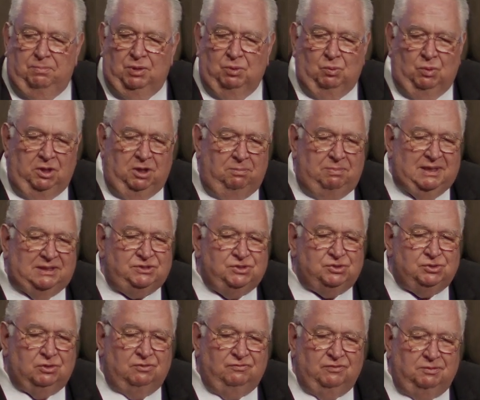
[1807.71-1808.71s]
But what about
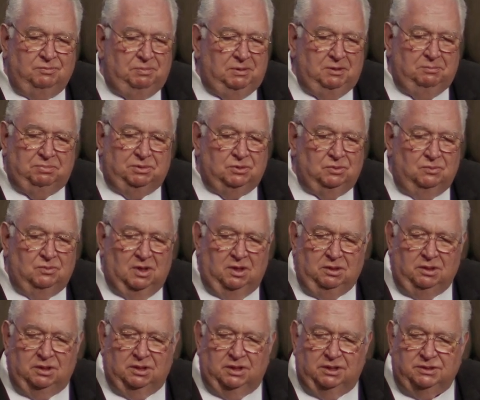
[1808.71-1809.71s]
serving people who
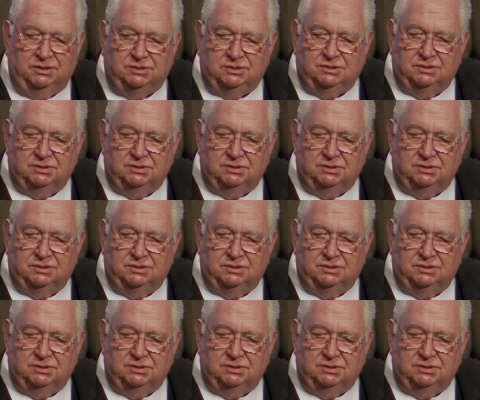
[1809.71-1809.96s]
aren't nice?